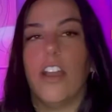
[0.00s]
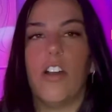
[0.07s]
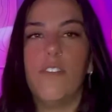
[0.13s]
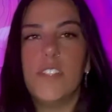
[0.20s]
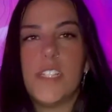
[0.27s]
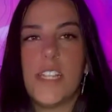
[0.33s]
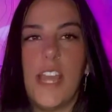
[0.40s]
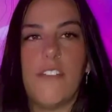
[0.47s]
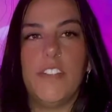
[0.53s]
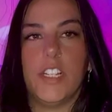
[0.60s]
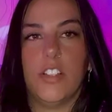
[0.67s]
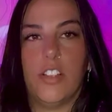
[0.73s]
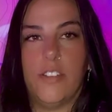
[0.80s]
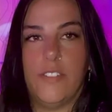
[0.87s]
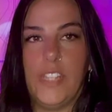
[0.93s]
like obviously
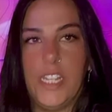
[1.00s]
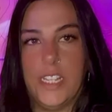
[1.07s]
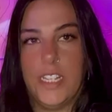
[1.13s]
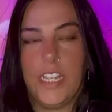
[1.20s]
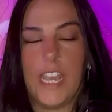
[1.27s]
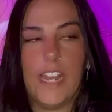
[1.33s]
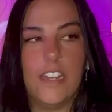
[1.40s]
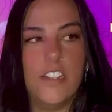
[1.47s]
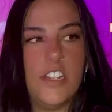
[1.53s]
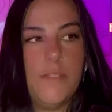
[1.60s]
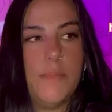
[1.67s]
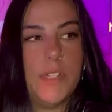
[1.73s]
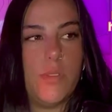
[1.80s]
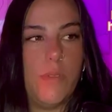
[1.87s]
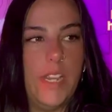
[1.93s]
having a lot of healing
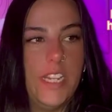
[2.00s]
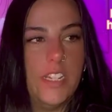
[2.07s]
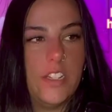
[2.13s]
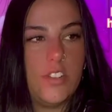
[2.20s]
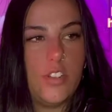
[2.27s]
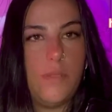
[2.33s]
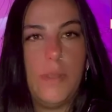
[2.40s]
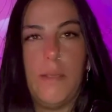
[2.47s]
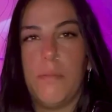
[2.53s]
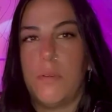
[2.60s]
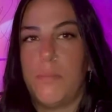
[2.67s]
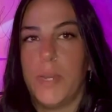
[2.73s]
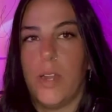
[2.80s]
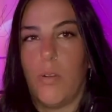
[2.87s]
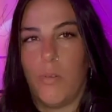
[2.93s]
energy between the two
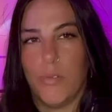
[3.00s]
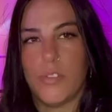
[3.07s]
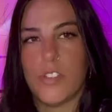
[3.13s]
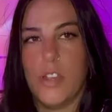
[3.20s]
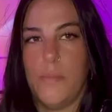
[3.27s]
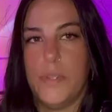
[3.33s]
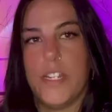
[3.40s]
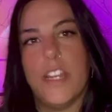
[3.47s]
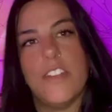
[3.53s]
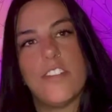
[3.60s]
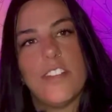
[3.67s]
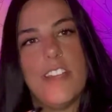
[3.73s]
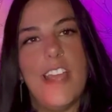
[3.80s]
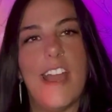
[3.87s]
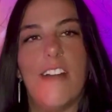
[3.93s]
people, but also
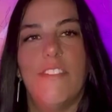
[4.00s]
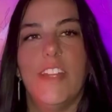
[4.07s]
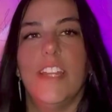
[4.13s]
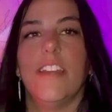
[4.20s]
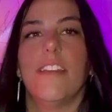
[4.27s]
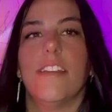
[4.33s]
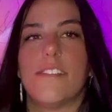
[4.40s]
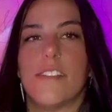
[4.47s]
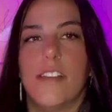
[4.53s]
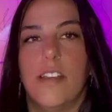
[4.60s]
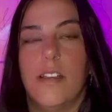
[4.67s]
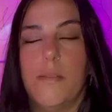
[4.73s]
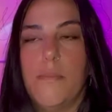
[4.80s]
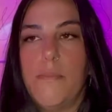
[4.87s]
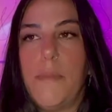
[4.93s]
potentially having
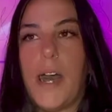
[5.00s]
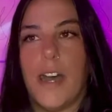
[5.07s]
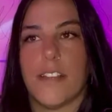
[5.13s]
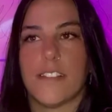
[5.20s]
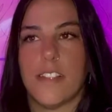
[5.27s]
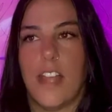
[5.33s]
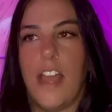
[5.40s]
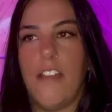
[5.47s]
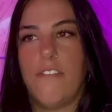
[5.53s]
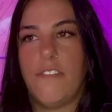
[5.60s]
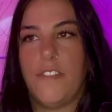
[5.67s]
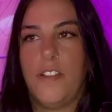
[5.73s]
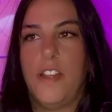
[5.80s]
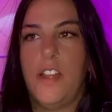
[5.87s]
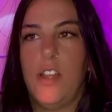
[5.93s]
some past
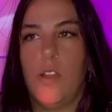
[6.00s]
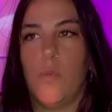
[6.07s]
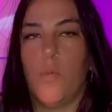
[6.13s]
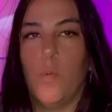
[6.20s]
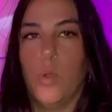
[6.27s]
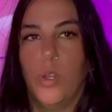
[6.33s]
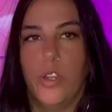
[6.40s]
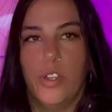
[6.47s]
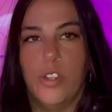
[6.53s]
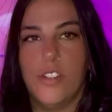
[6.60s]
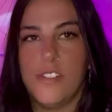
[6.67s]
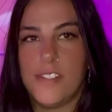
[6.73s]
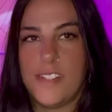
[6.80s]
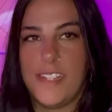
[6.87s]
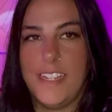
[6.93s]
life
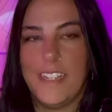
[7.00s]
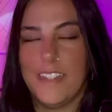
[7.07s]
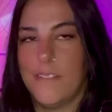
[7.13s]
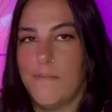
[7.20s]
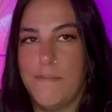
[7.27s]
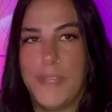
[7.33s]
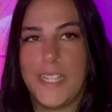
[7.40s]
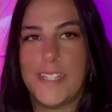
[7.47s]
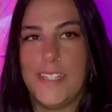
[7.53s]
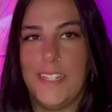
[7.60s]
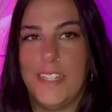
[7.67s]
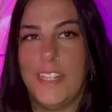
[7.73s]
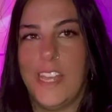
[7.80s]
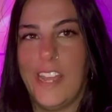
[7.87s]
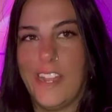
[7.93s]
wounds
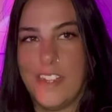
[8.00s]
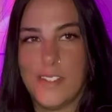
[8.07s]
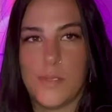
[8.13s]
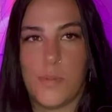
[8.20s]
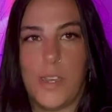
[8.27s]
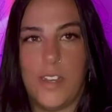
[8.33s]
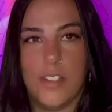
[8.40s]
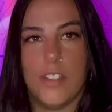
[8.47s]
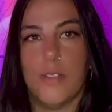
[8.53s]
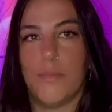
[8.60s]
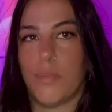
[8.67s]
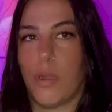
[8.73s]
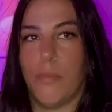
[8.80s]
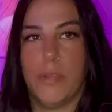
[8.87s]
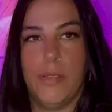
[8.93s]
mixed in there as well
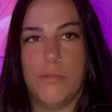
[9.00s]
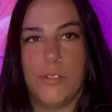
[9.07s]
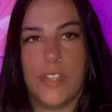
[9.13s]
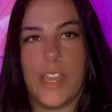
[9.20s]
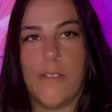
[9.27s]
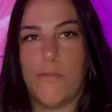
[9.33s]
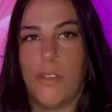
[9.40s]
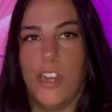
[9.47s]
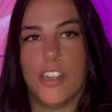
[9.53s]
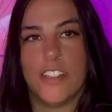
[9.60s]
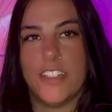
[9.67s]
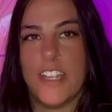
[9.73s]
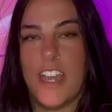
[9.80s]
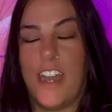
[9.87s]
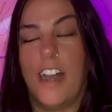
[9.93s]
that probably will get
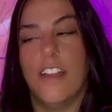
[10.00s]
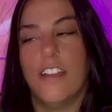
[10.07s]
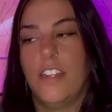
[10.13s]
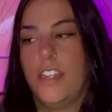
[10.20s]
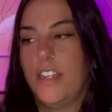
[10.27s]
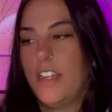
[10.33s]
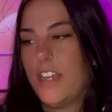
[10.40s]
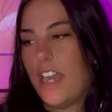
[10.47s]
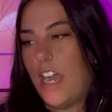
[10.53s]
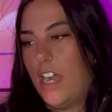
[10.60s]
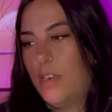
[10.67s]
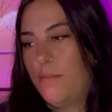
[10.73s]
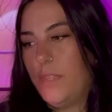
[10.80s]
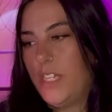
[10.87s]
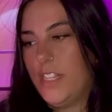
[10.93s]
worked out
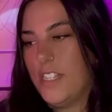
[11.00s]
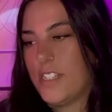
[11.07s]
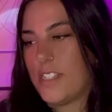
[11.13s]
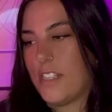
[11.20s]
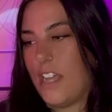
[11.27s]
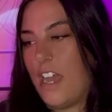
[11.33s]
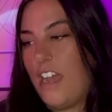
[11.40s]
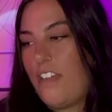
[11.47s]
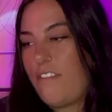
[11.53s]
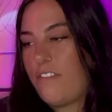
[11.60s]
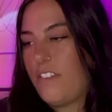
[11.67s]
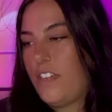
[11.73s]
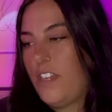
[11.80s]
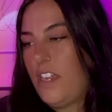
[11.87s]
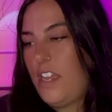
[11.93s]
in this
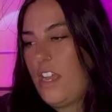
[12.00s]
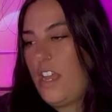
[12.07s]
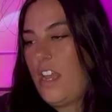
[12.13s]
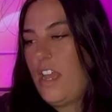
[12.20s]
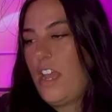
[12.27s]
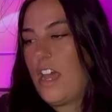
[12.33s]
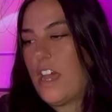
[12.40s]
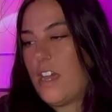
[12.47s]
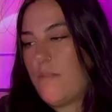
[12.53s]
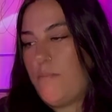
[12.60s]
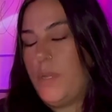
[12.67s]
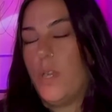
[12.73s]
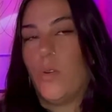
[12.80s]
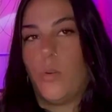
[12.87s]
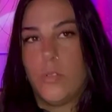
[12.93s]
life.
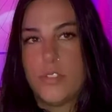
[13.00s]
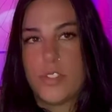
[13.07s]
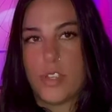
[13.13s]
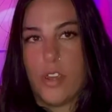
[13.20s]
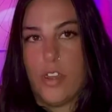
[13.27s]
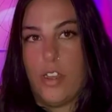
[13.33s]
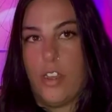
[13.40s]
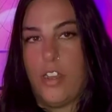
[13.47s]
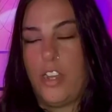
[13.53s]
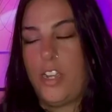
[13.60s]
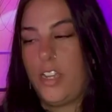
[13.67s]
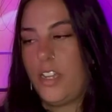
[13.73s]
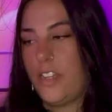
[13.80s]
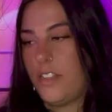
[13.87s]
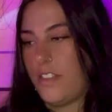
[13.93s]
But also
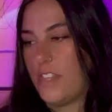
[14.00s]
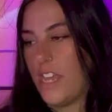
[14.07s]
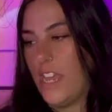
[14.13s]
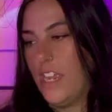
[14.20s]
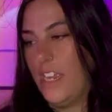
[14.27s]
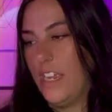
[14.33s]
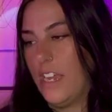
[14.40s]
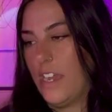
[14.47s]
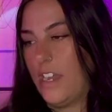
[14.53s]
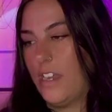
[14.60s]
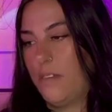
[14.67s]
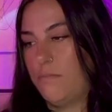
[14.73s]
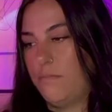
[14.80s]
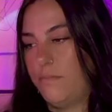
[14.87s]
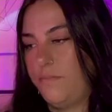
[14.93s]
they
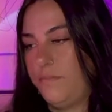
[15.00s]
